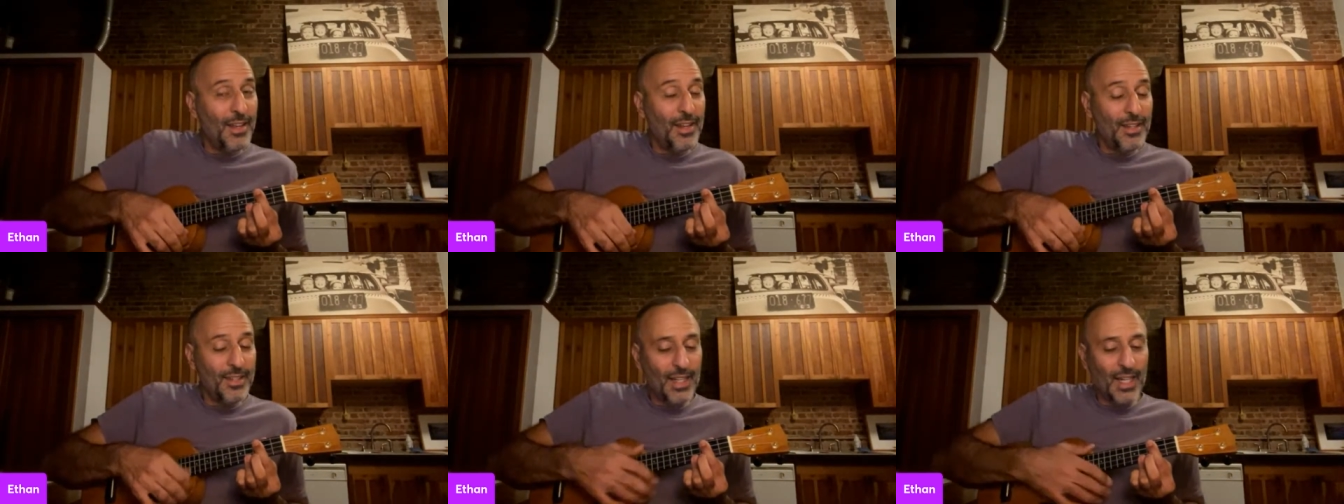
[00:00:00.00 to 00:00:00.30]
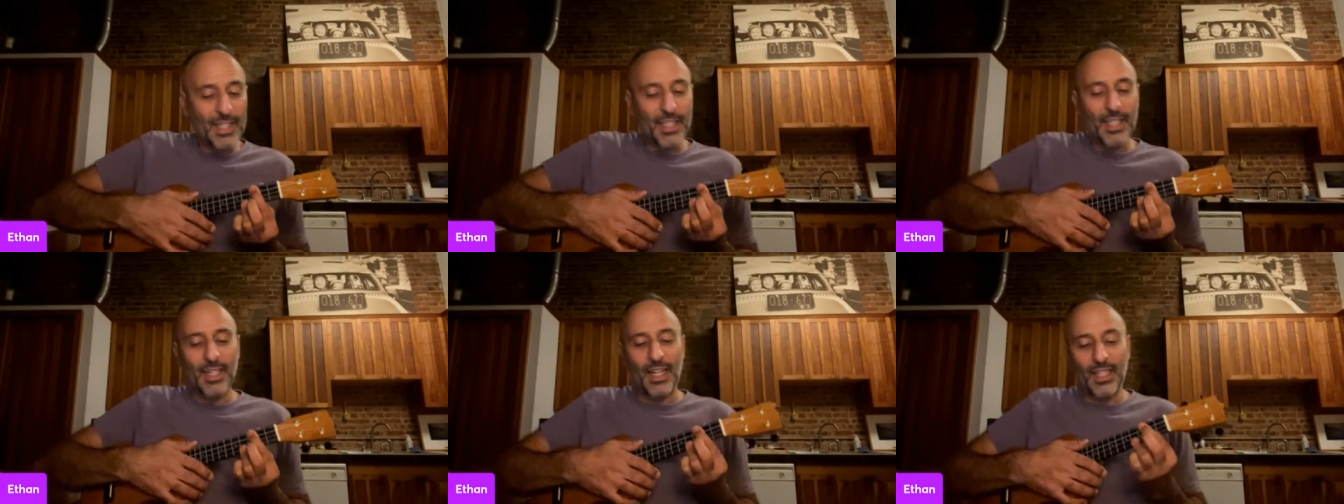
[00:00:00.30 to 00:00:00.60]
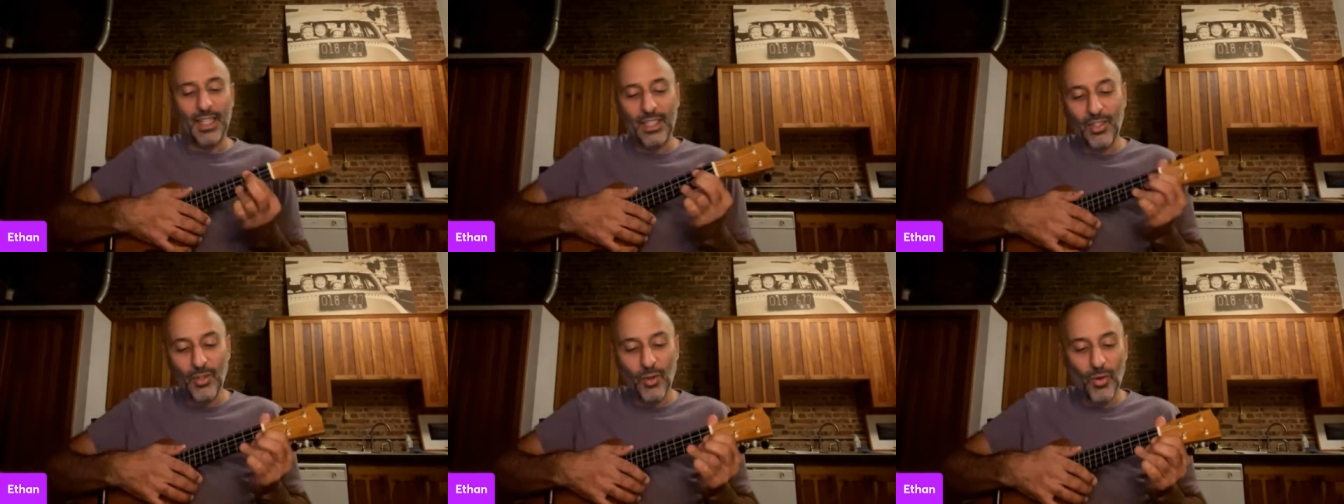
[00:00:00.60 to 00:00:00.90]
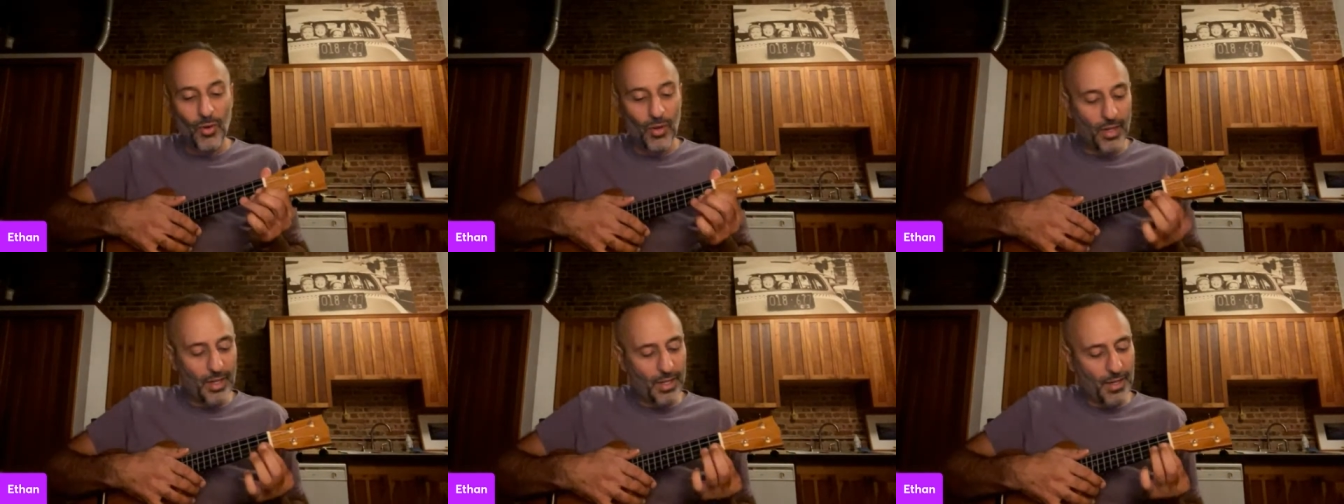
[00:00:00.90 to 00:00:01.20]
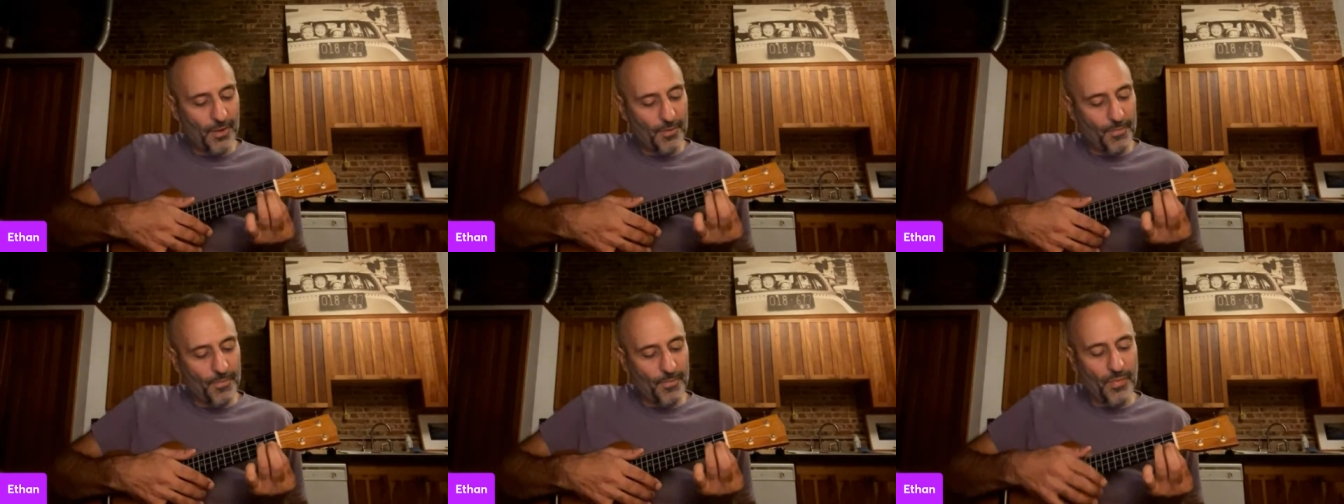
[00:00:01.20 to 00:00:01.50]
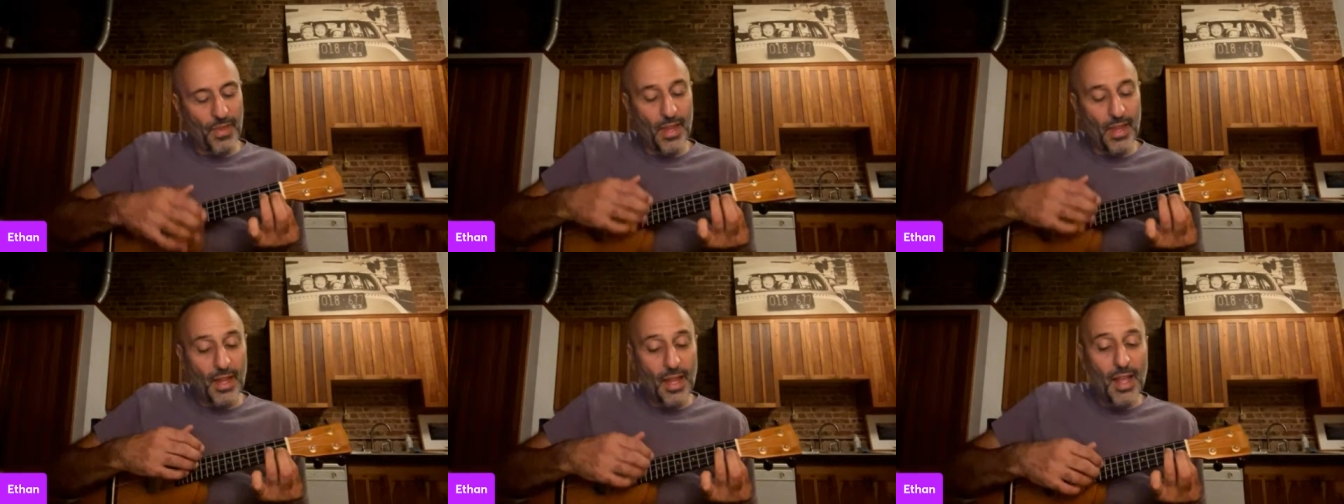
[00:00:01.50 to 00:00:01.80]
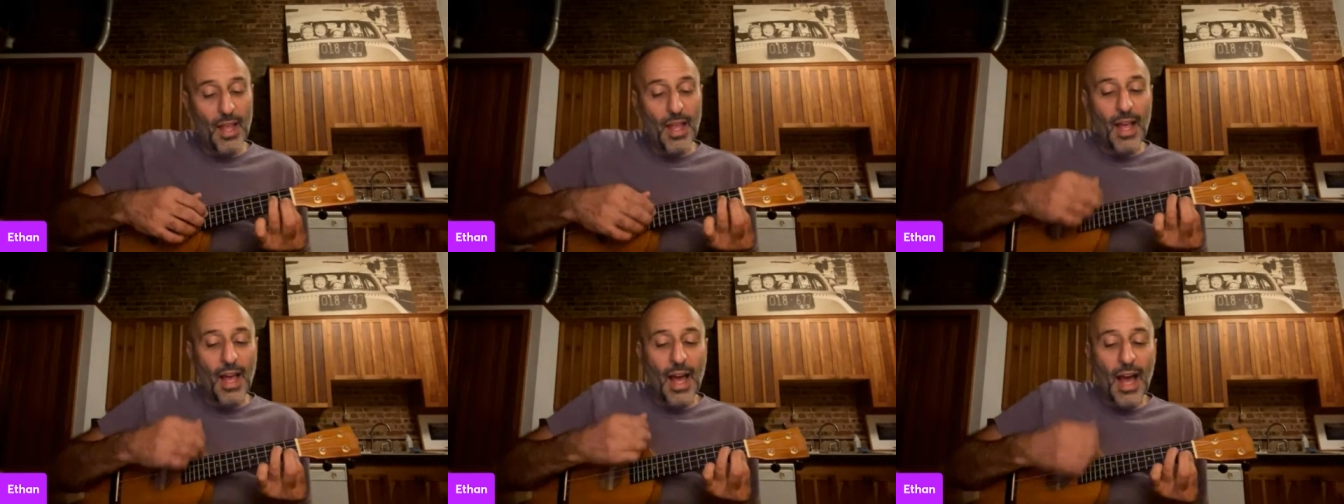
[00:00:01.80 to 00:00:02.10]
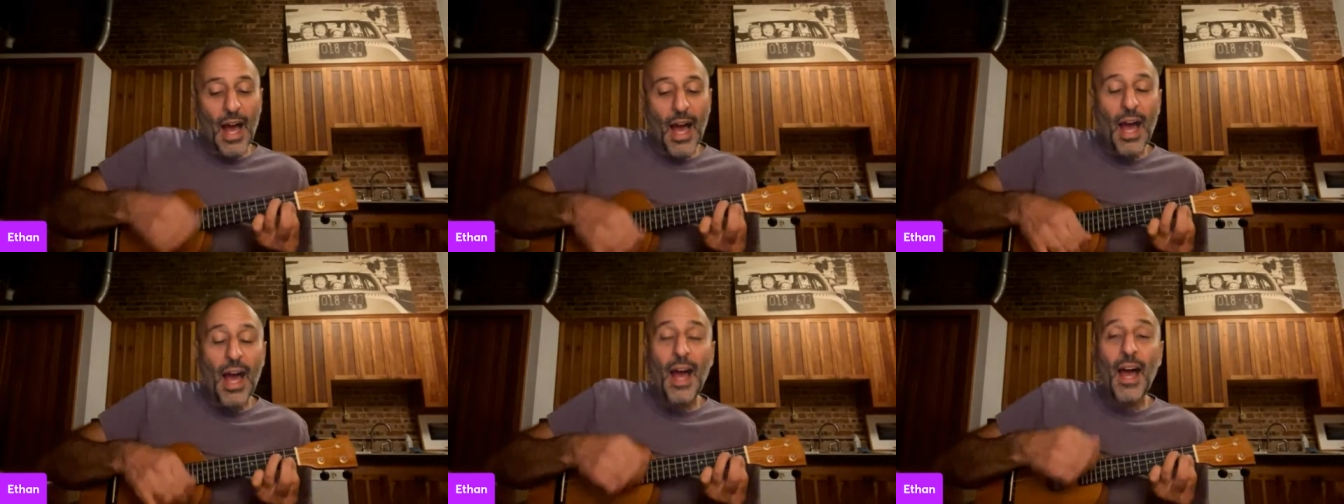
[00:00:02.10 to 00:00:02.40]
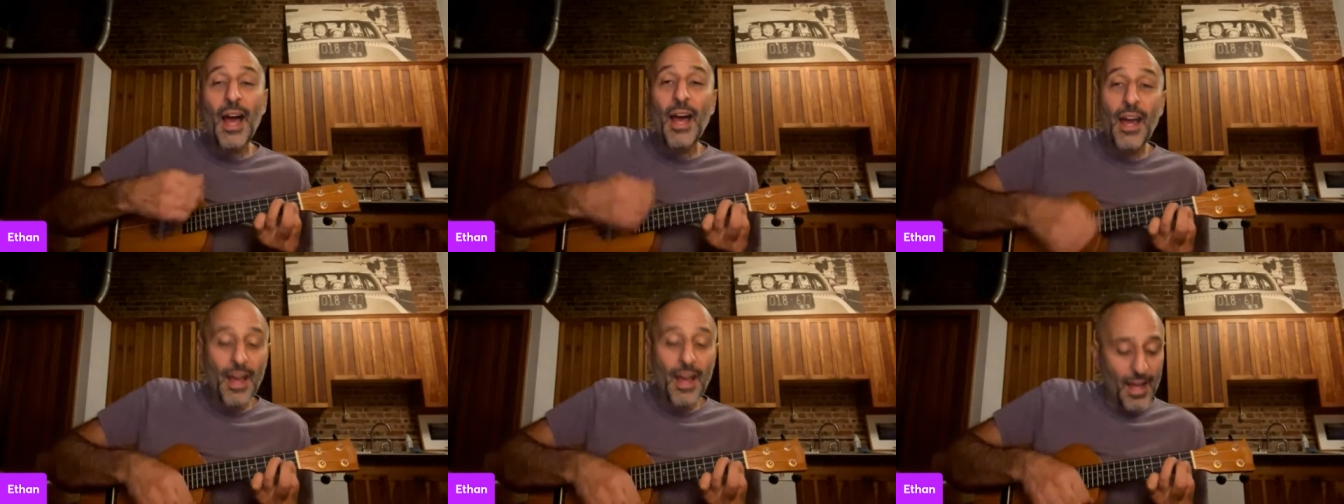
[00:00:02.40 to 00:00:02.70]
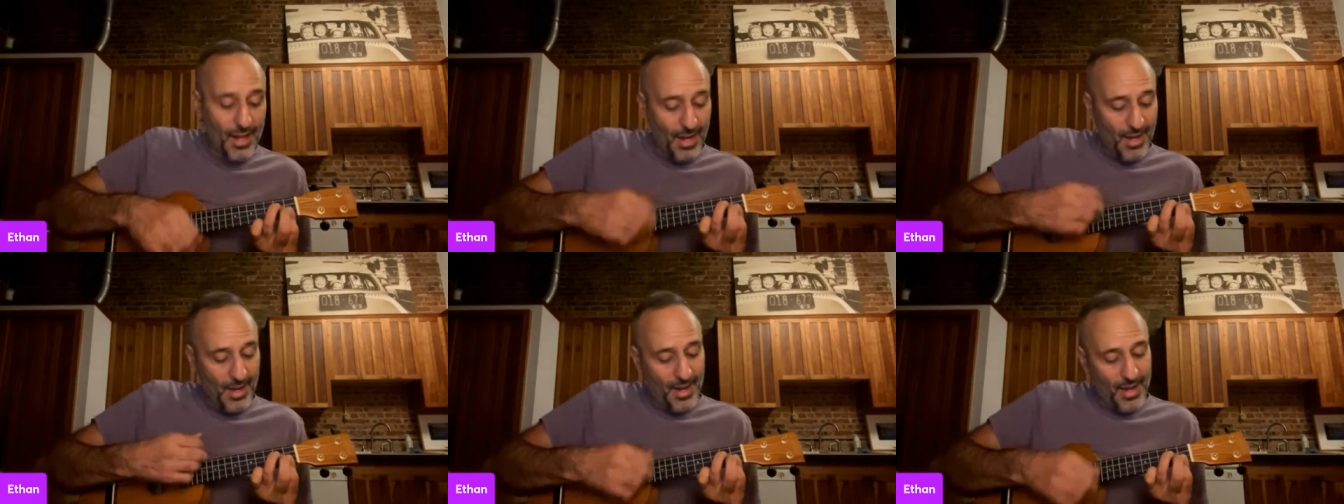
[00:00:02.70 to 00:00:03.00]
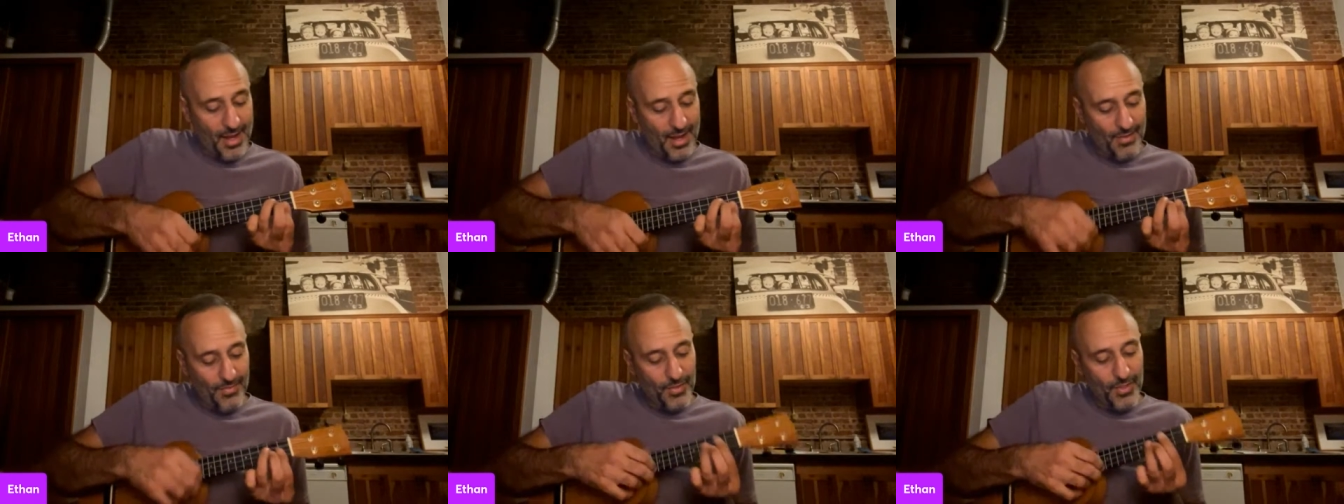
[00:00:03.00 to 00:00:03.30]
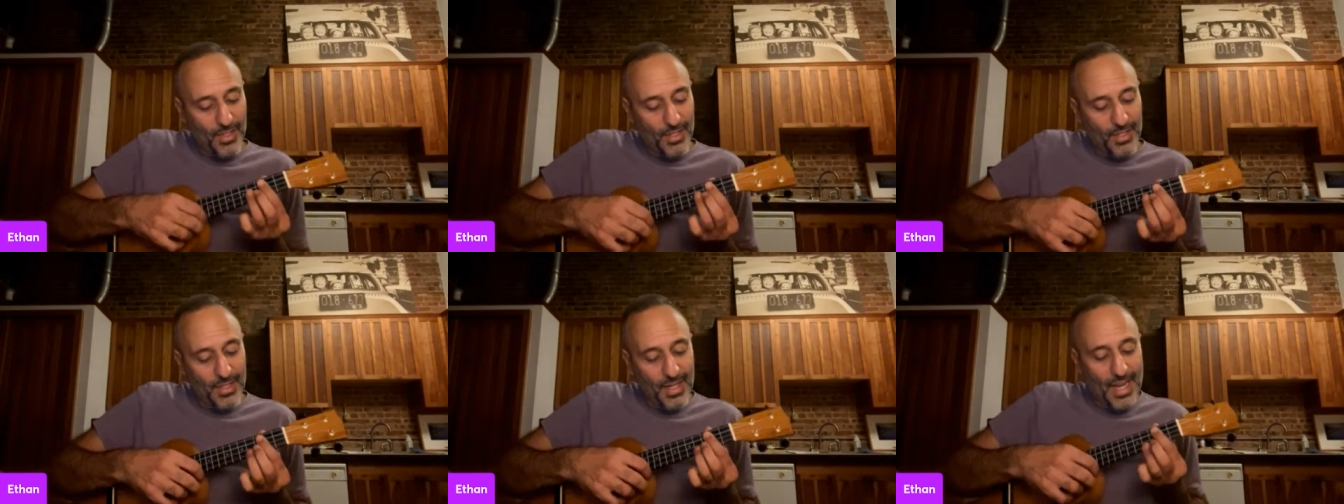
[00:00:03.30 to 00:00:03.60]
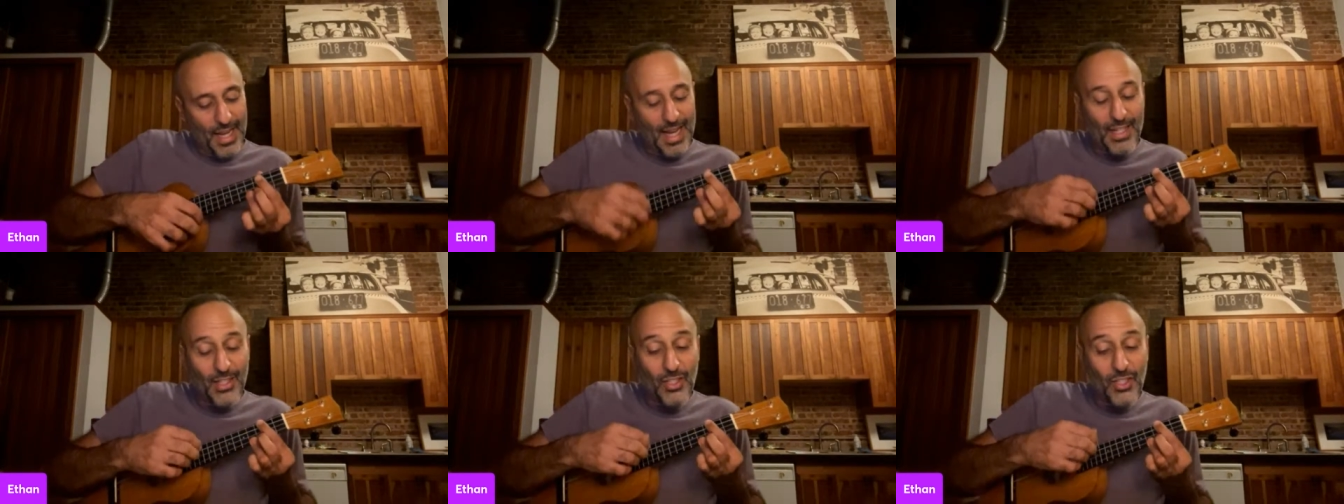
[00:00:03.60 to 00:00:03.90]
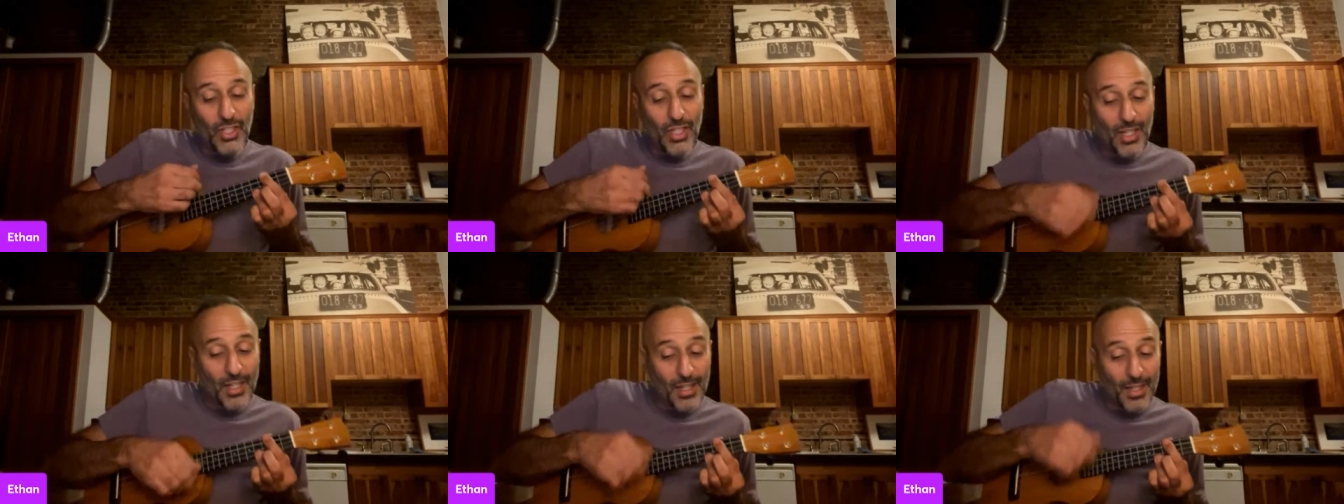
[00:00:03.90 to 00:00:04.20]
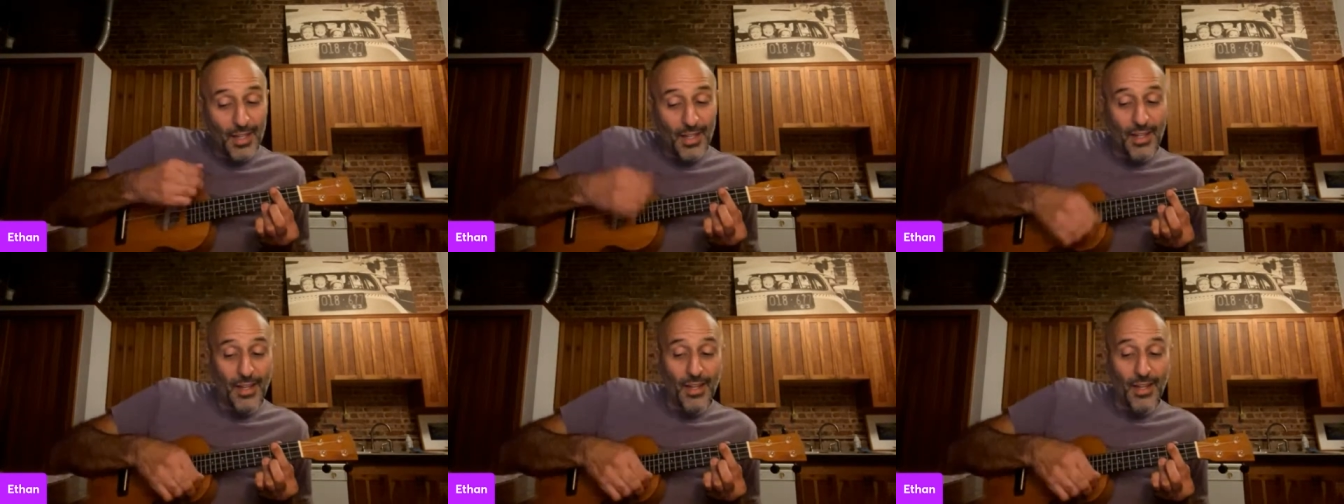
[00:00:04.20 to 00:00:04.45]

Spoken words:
That's a nice chord. I'd love to get you